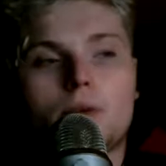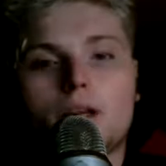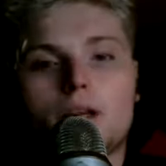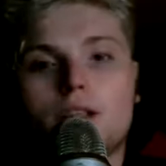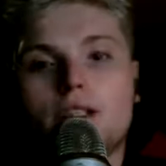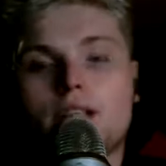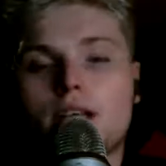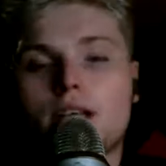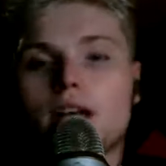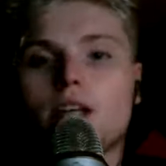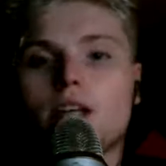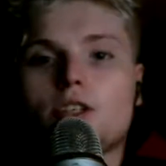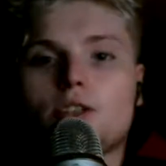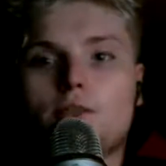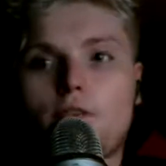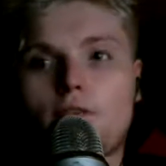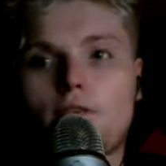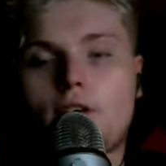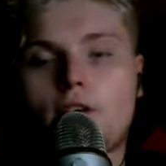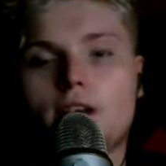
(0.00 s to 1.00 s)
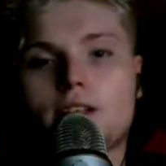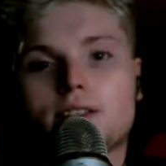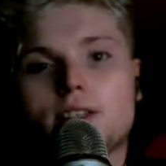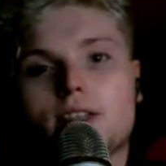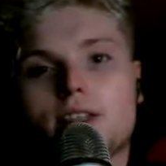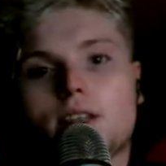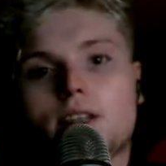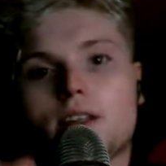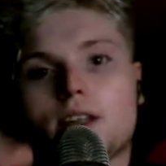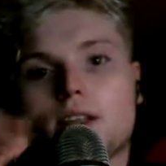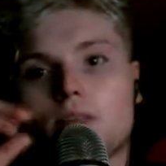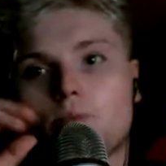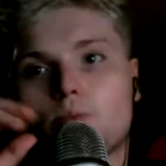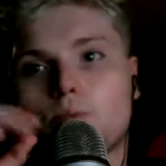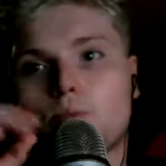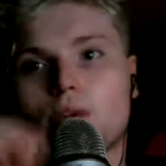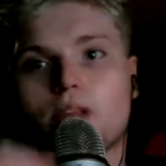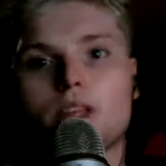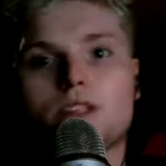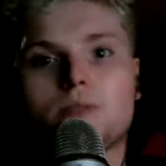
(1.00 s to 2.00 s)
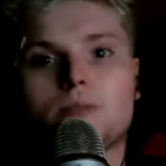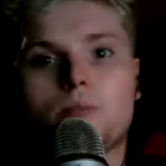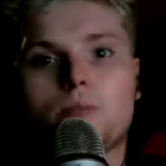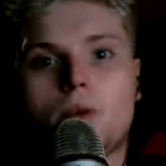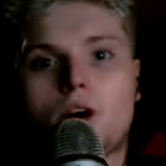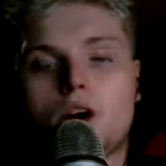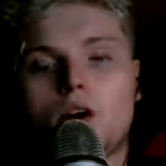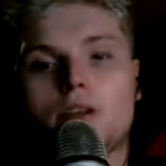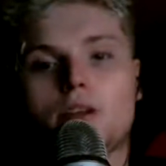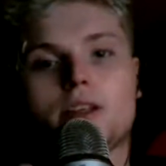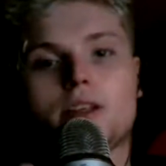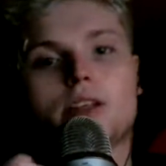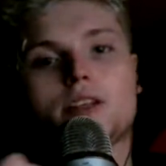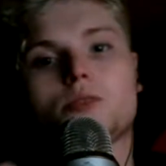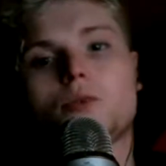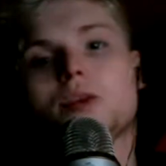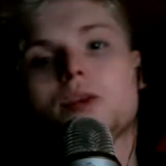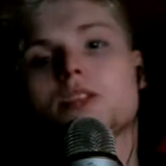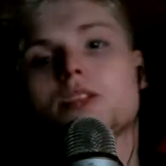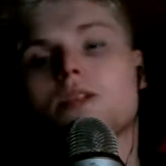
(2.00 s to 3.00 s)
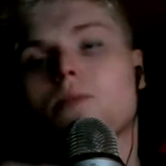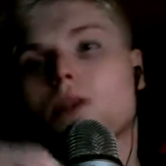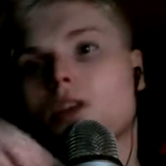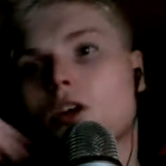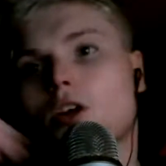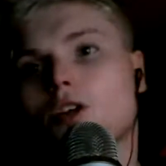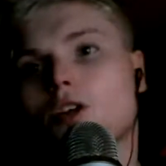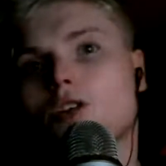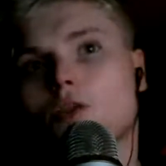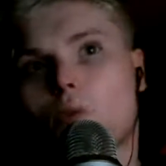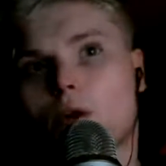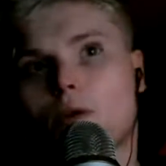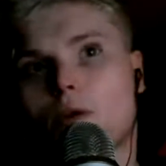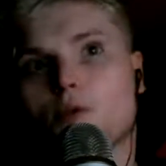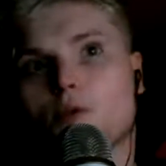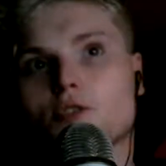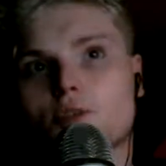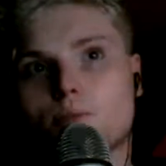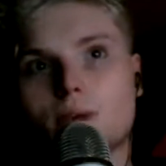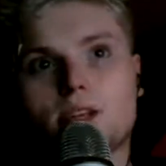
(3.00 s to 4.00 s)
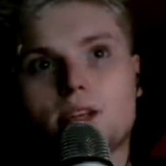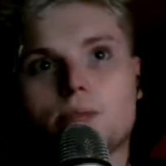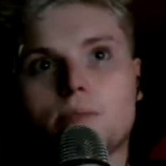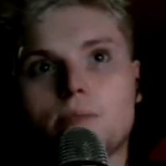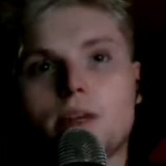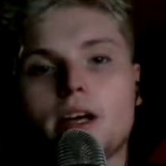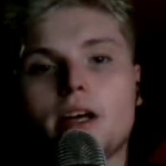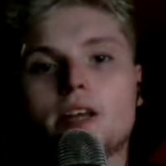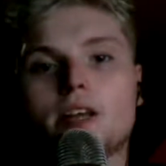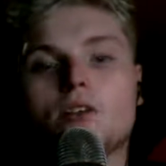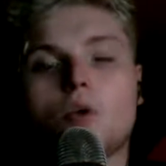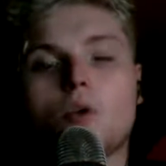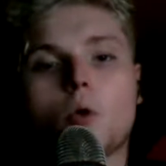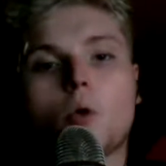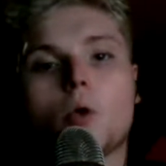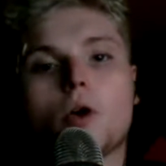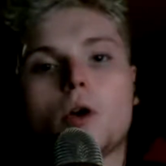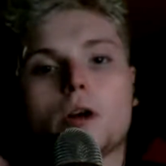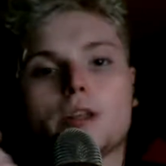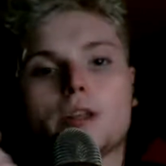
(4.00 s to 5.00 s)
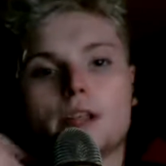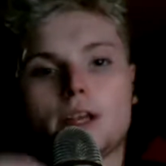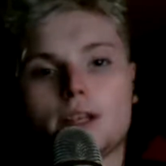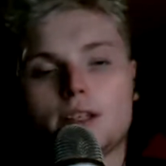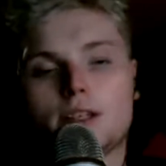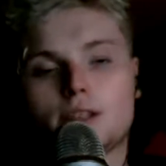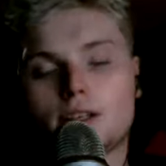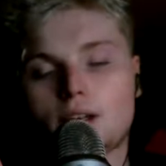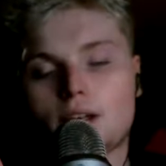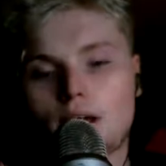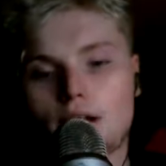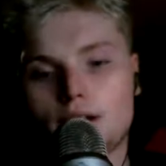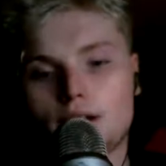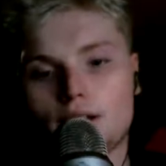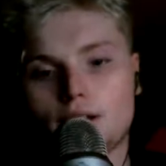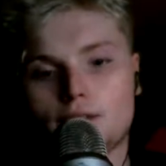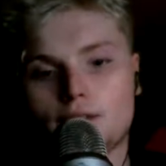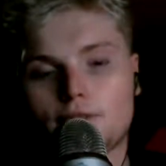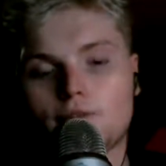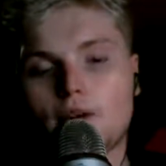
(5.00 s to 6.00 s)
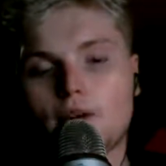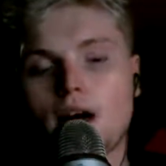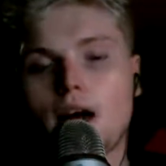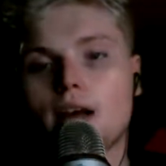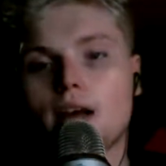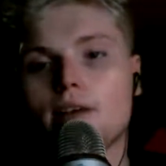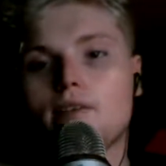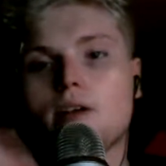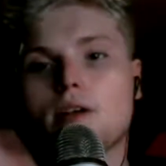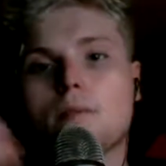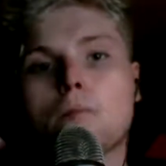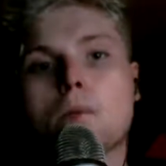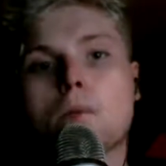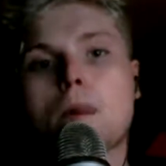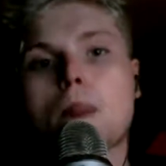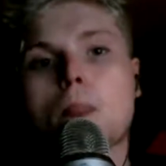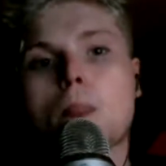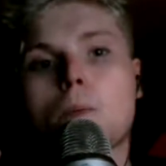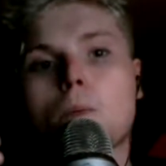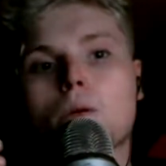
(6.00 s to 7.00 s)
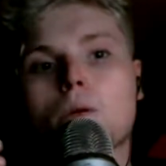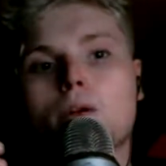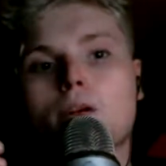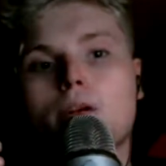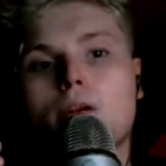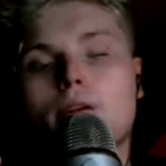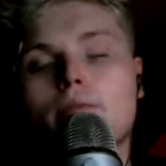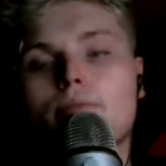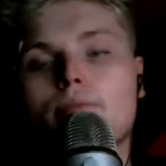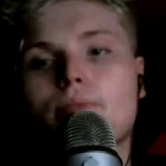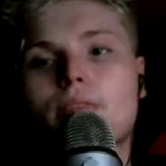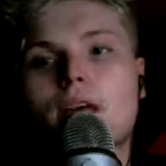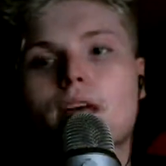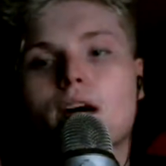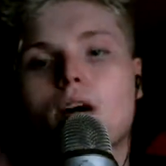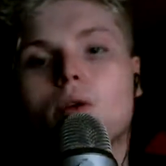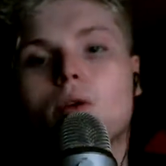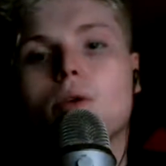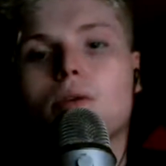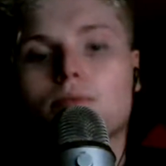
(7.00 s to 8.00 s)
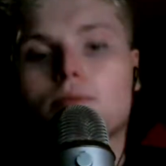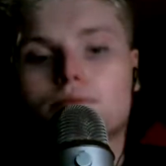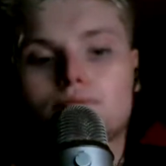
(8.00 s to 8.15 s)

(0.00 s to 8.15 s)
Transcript: stage of events. It's pretty small, and that's why it's going to be launched at wearable space plane or the Atlas 5. Now,